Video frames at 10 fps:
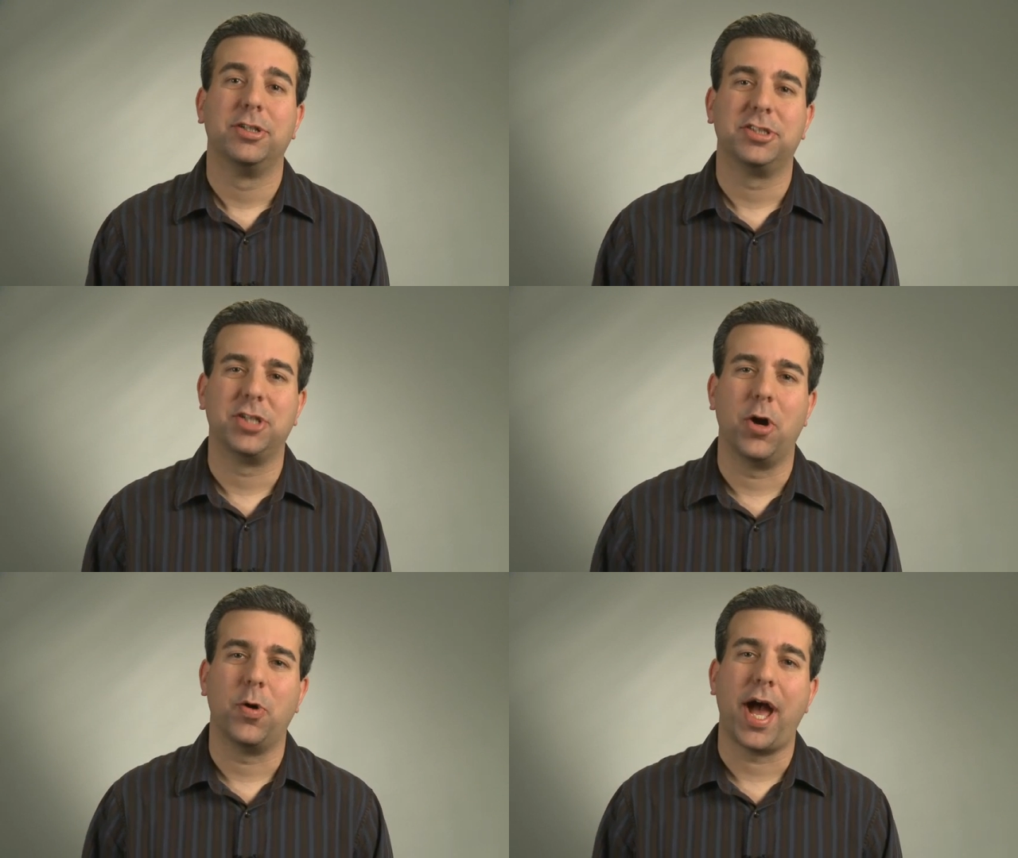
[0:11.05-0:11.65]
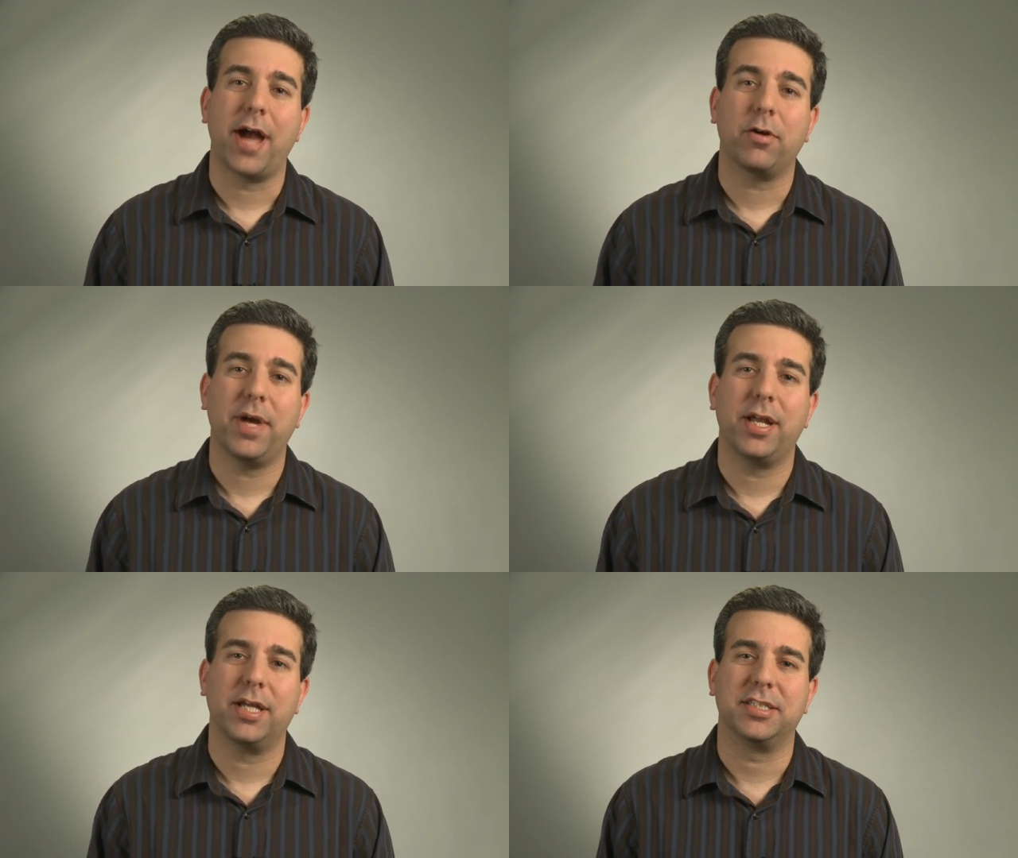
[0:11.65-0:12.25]
So
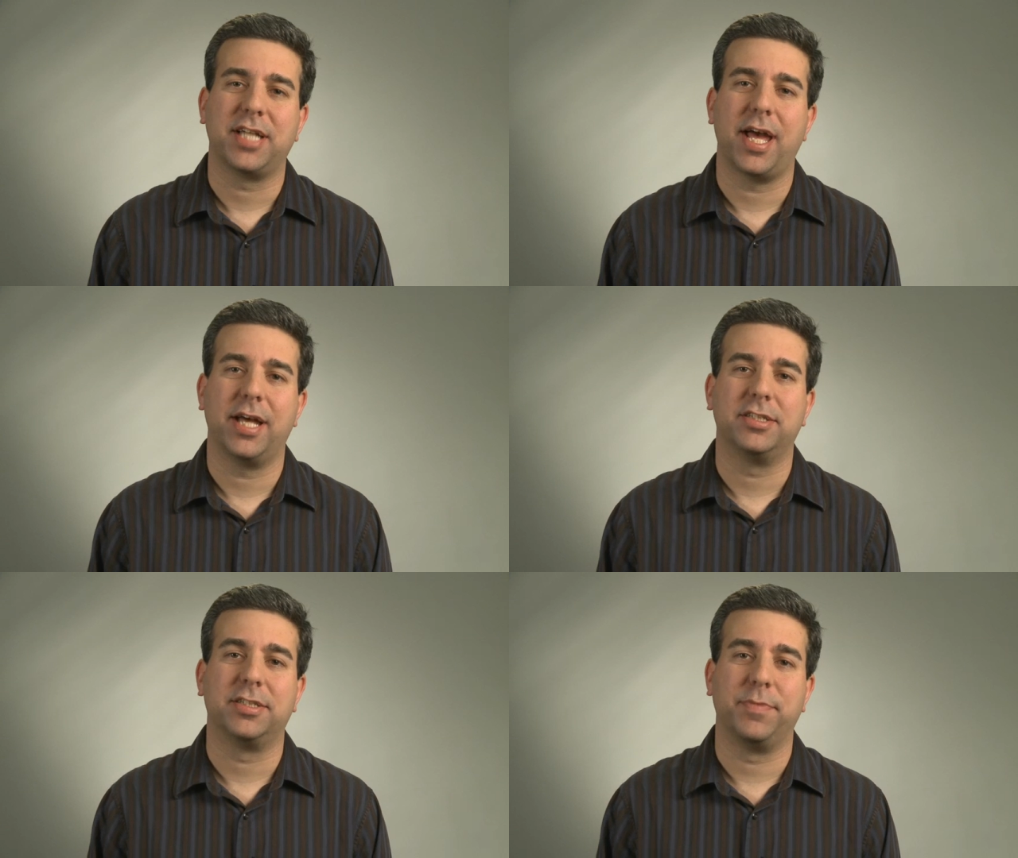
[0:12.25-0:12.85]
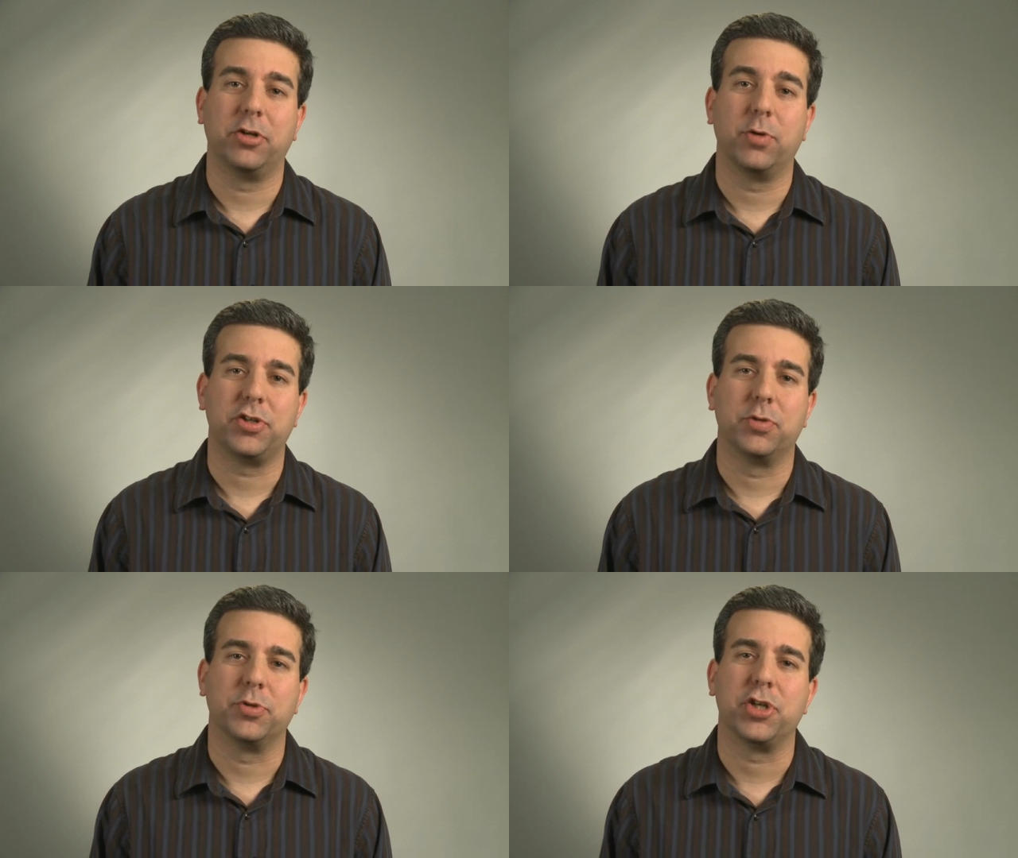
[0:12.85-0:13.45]
Acrobat has had some
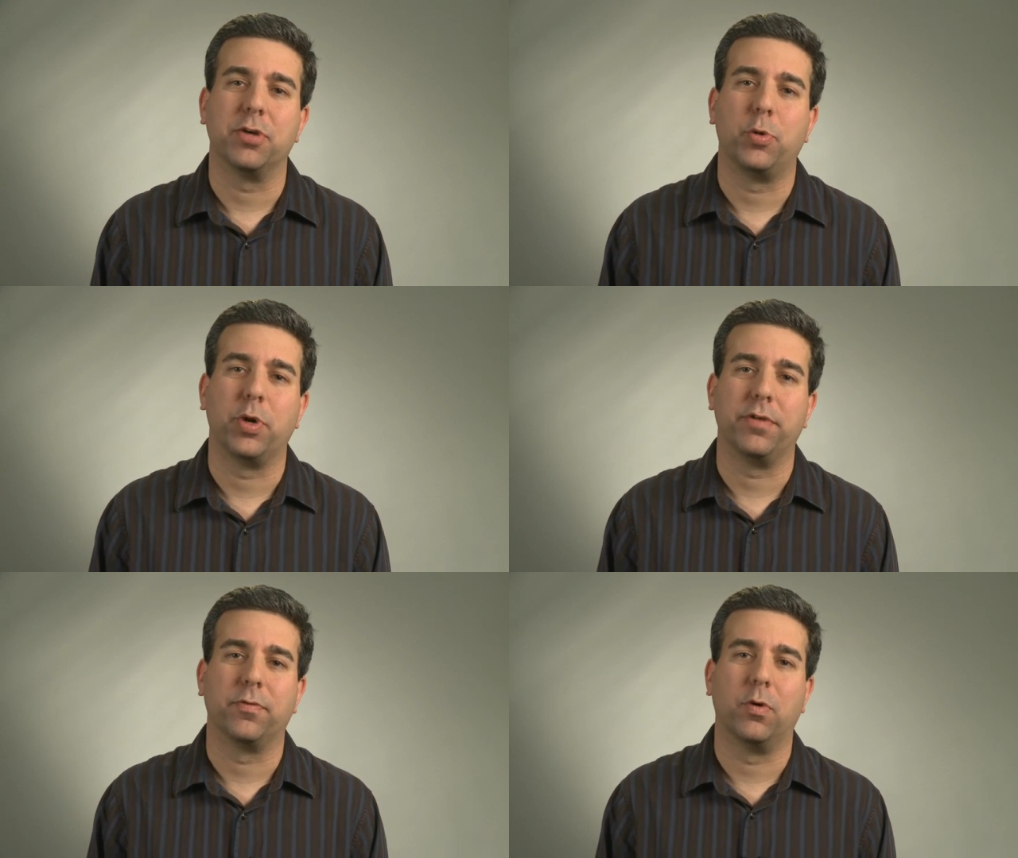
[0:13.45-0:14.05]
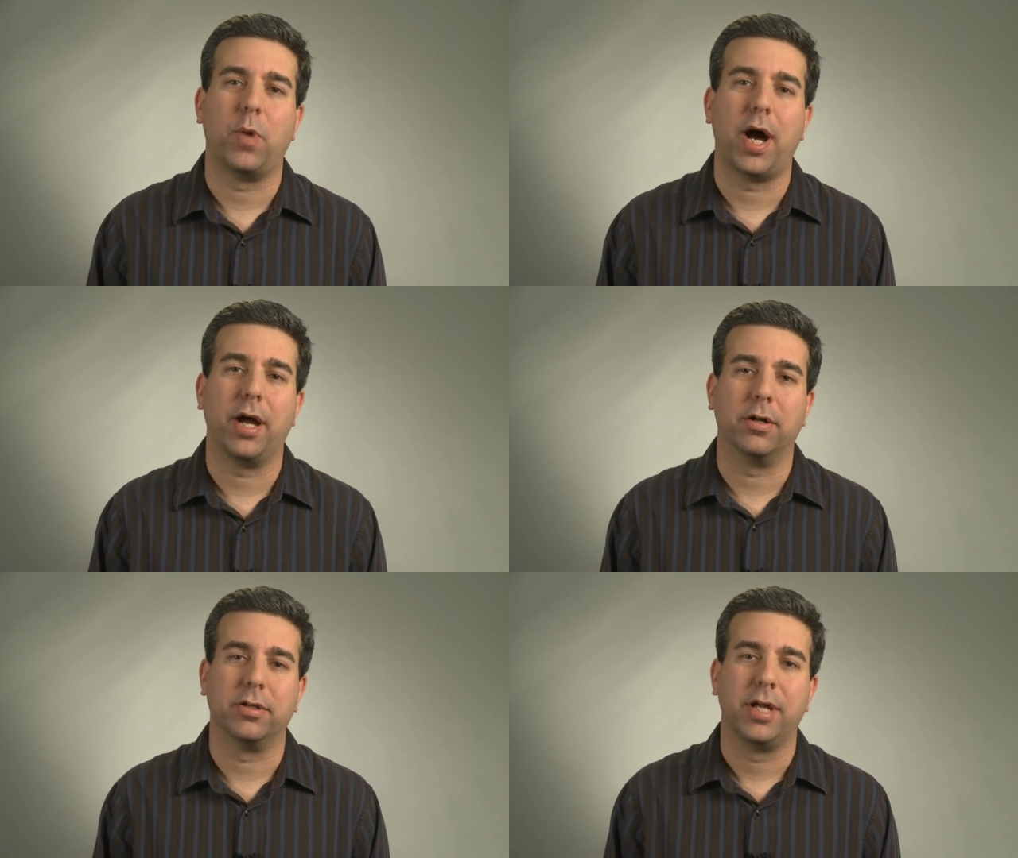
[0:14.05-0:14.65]
integration with SharePoint for a
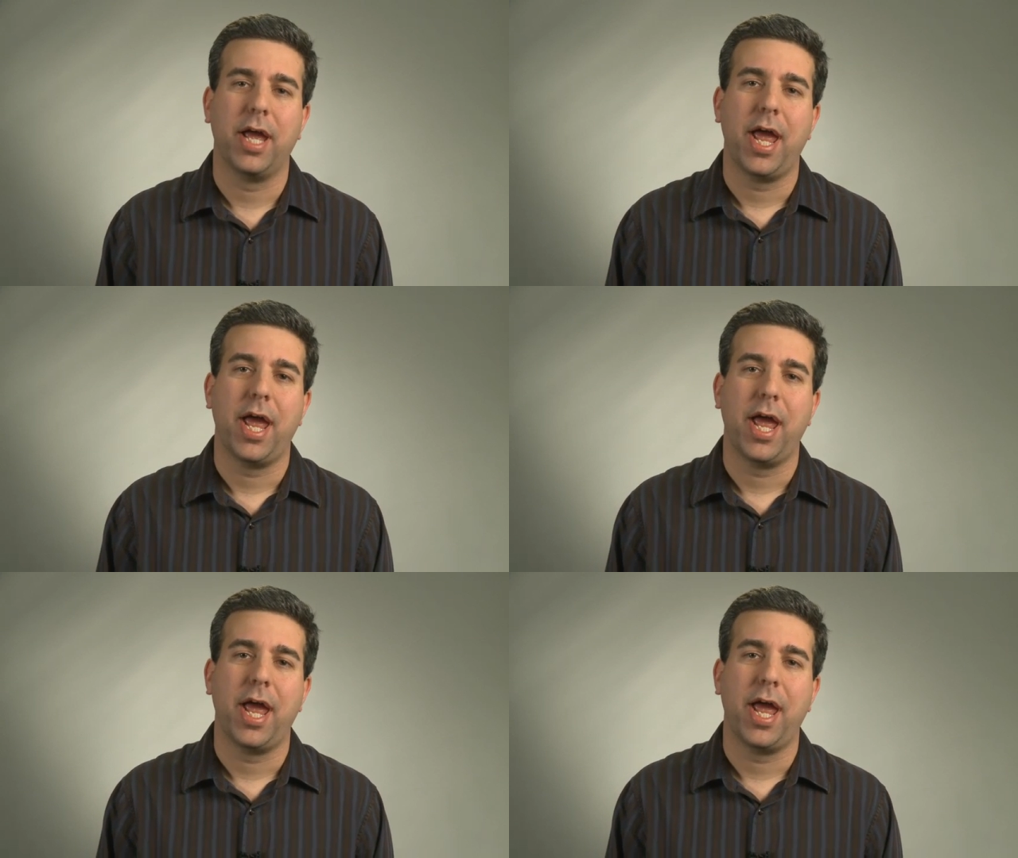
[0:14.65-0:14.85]
while,